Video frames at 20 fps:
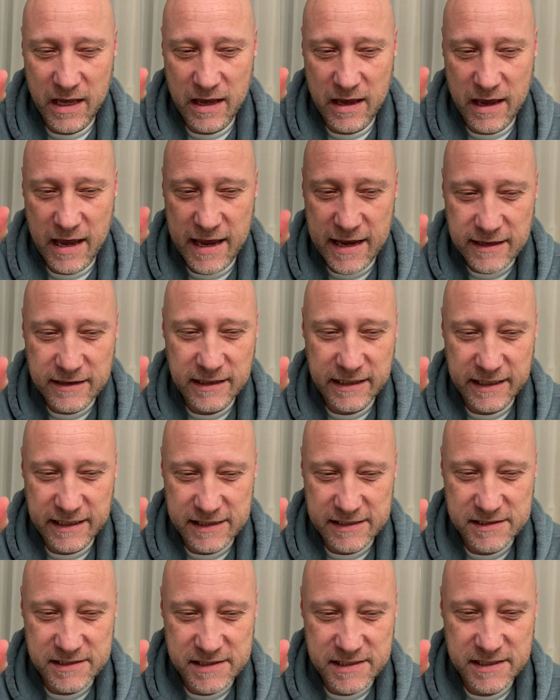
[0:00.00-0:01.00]

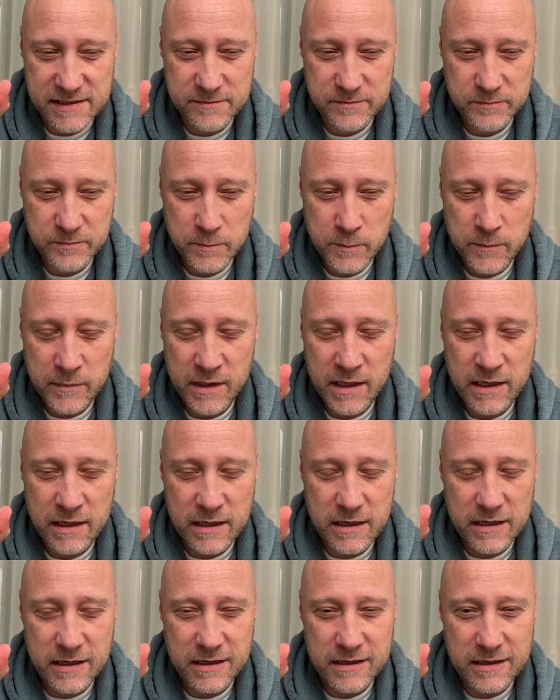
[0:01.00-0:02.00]
aliens,
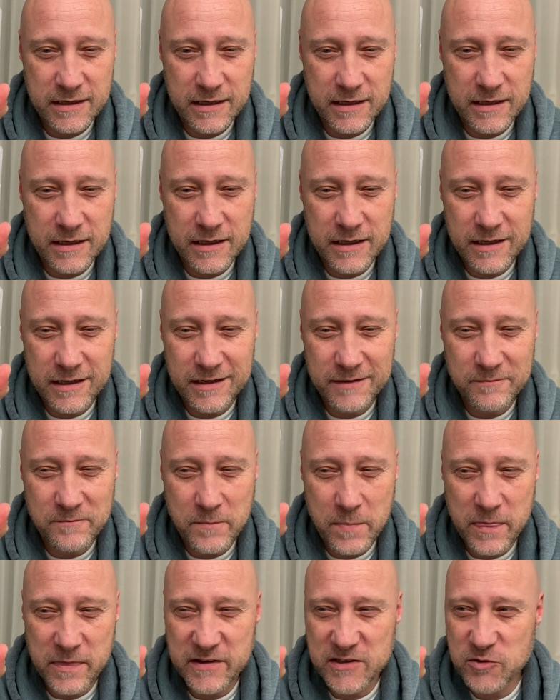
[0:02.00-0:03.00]

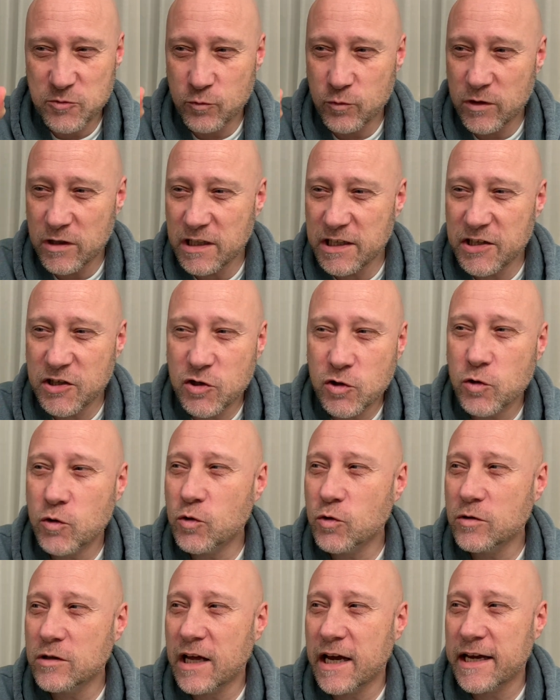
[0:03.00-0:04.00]
these really
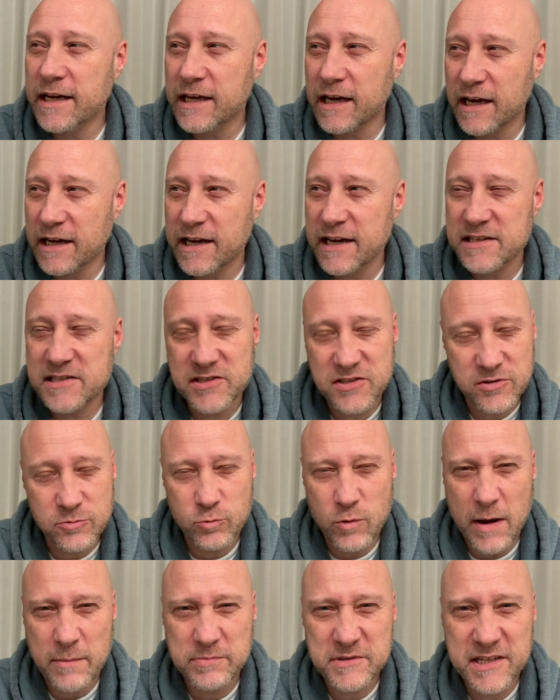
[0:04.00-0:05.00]
cool, like, I guess they're
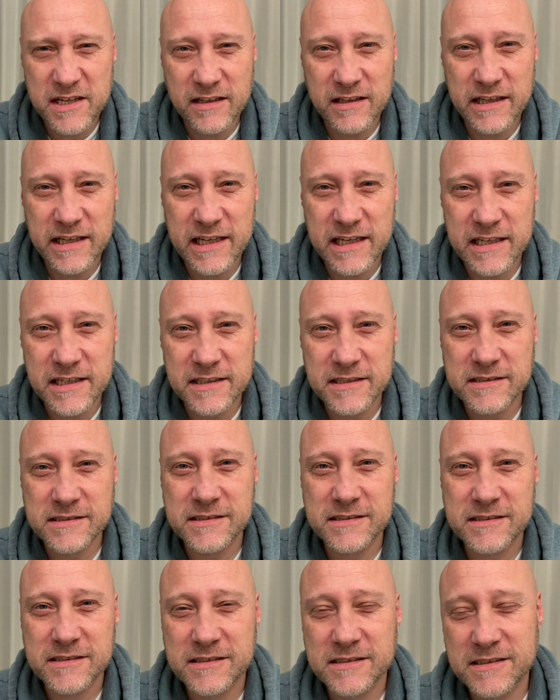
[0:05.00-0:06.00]
reptilian
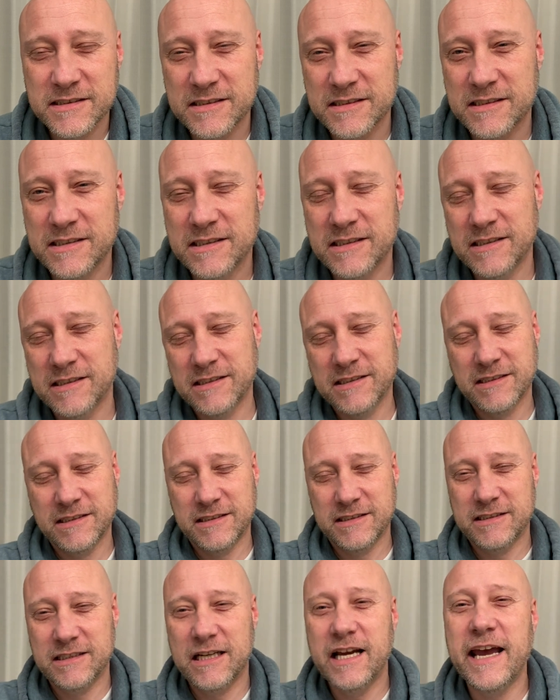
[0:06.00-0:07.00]

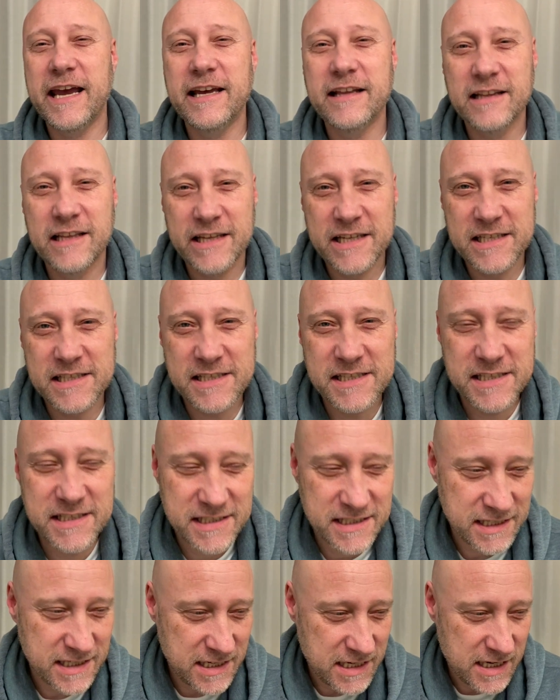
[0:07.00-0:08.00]

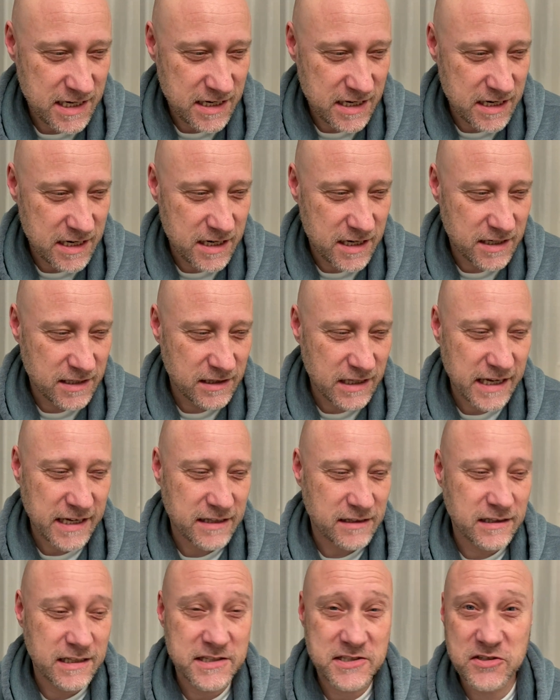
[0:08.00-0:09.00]
aliens, like
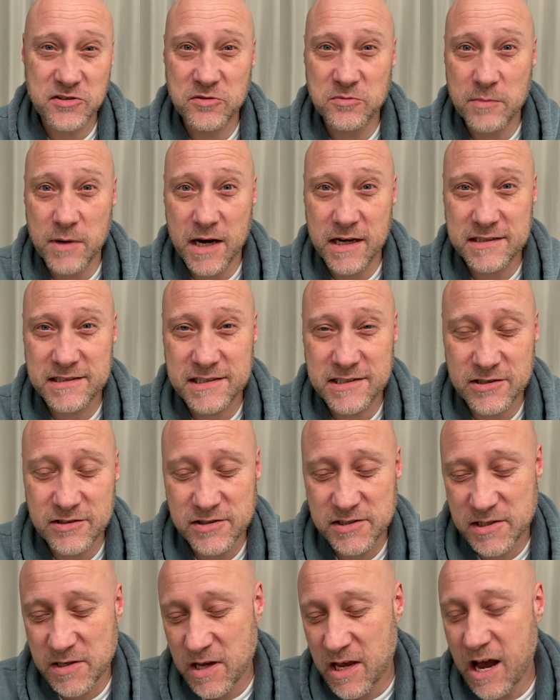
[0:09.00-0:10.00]
lizard
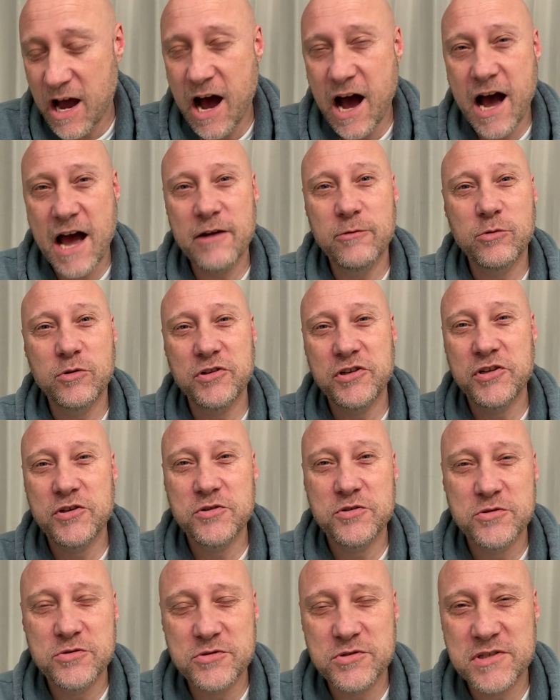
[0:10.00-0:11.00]
monsters. I will
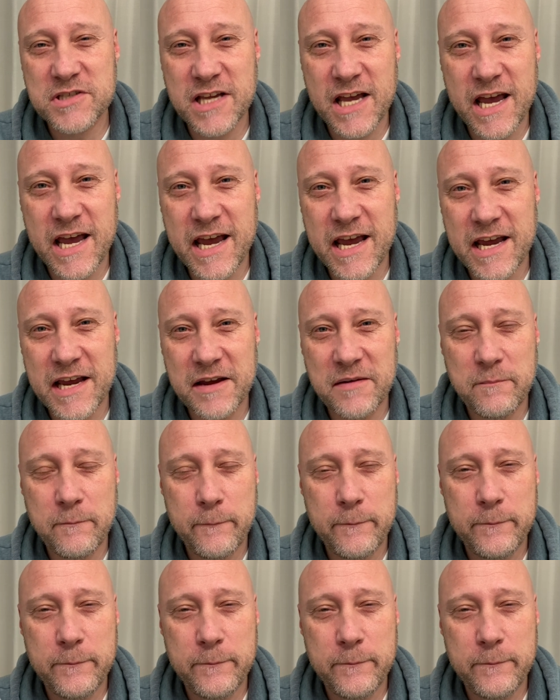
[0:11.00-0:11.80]
use a